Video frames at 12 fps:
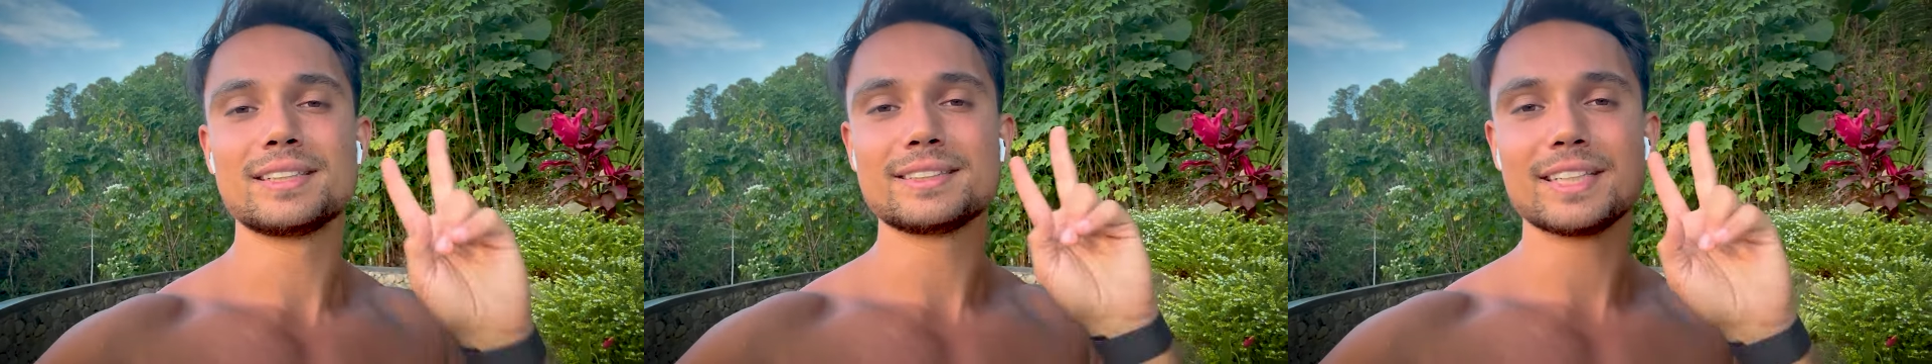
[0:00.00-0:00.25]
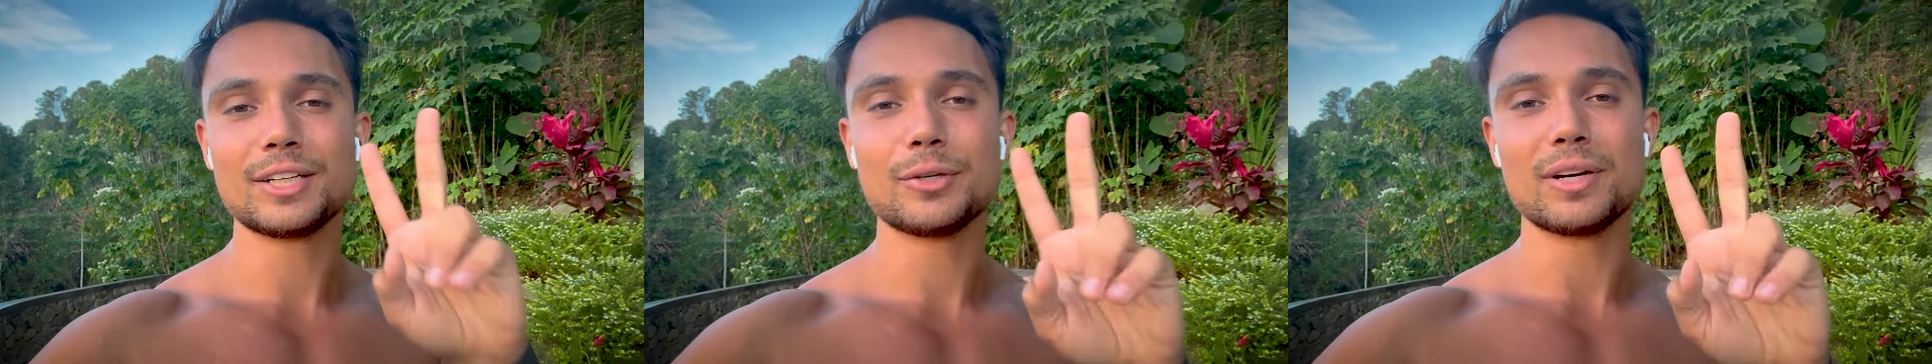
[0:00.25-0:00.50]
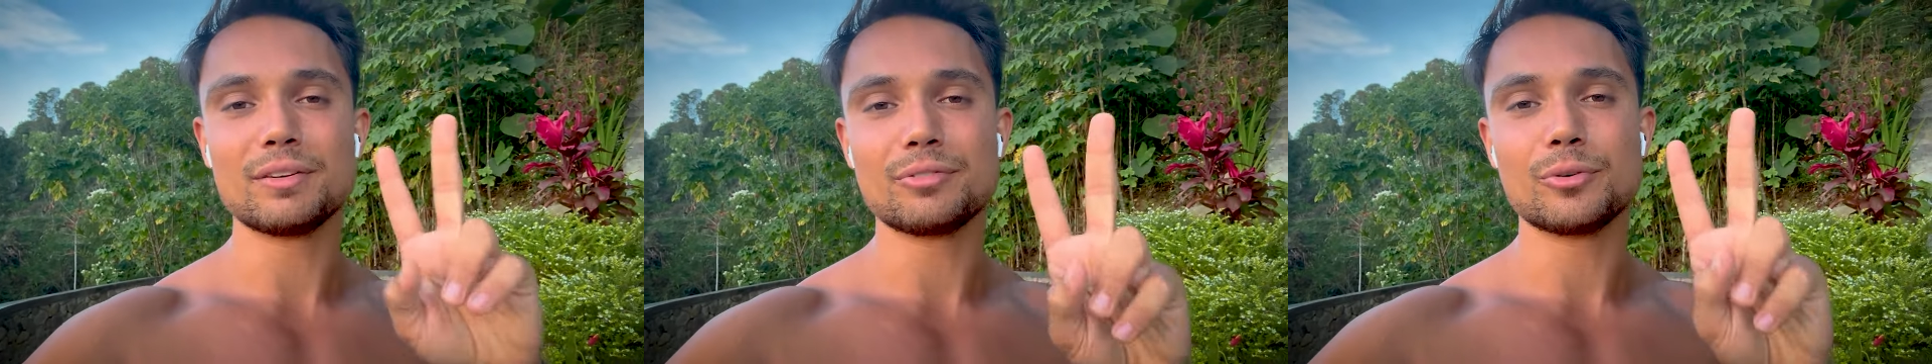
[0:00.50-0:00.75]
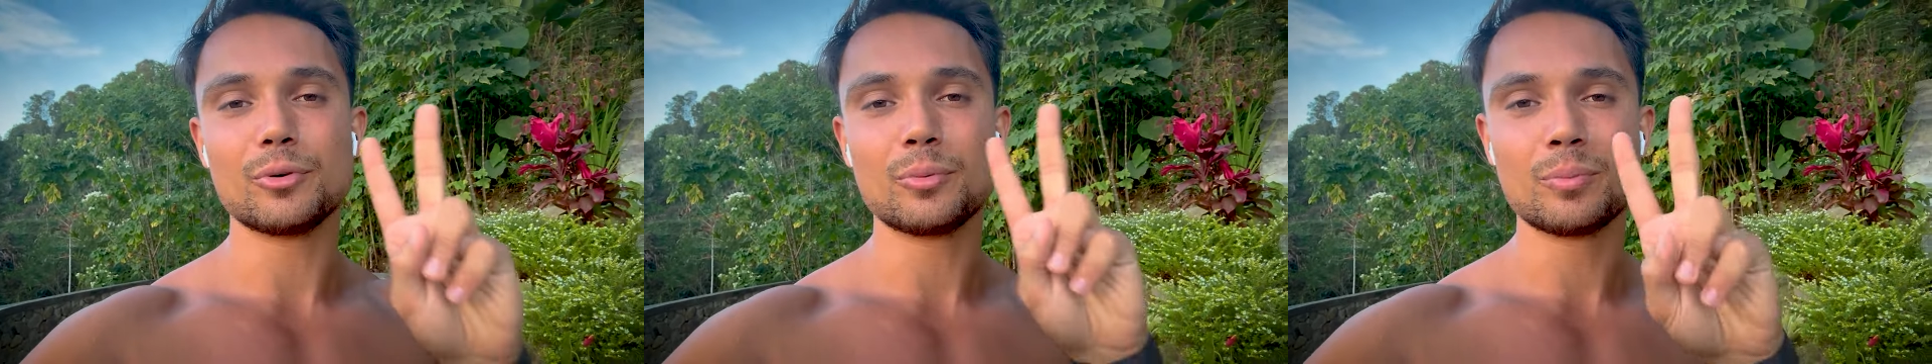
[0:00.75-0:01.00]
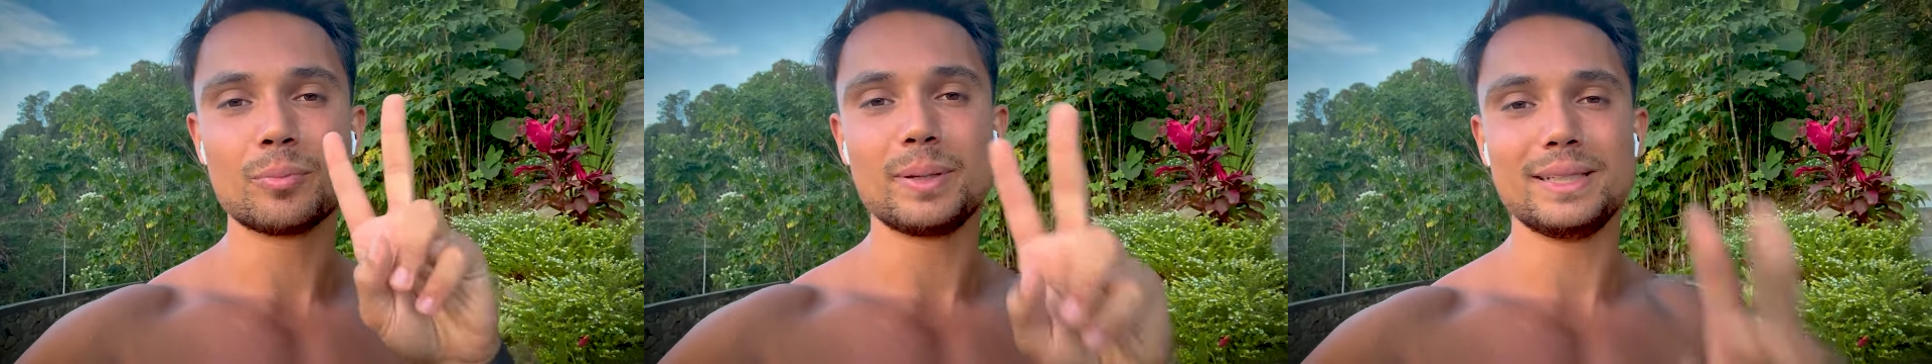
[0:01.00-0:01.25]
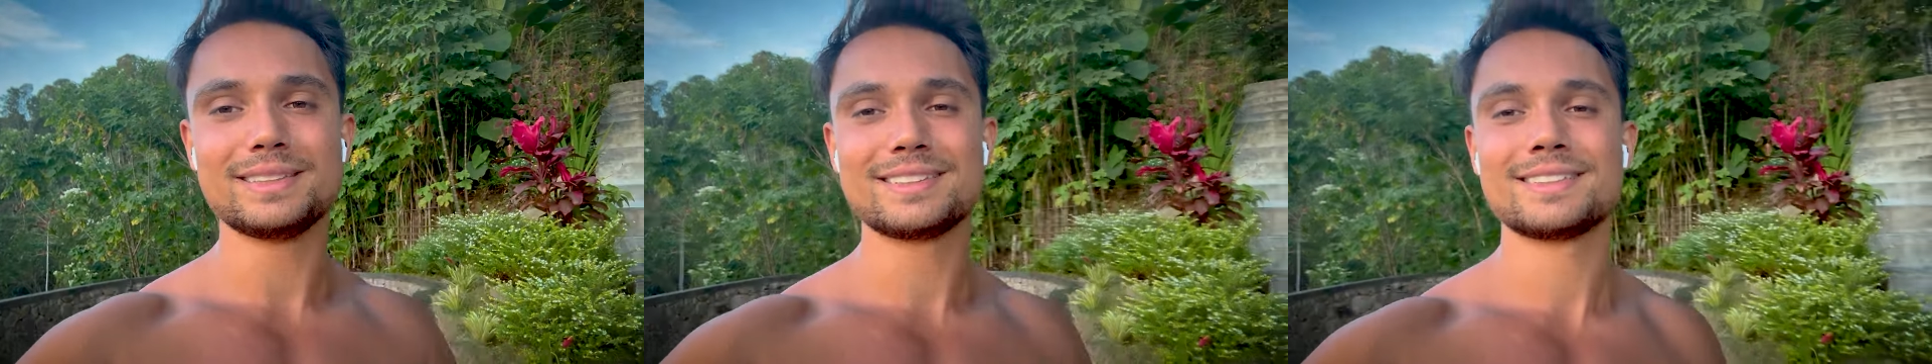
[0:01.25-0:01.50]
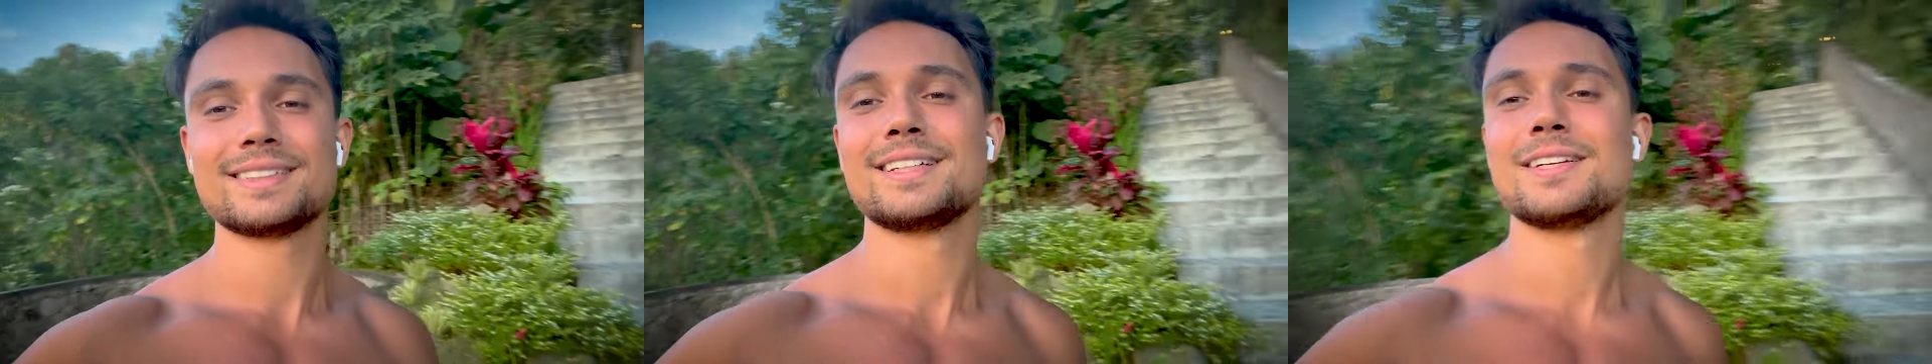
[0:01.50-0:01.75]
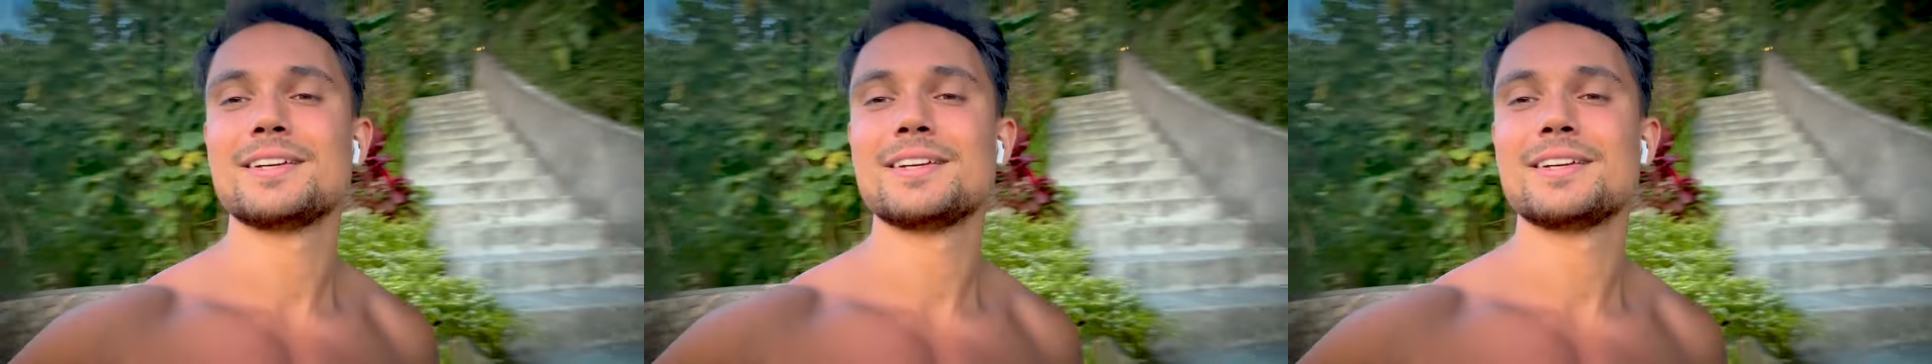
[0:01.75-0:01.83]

stay grateful, peace.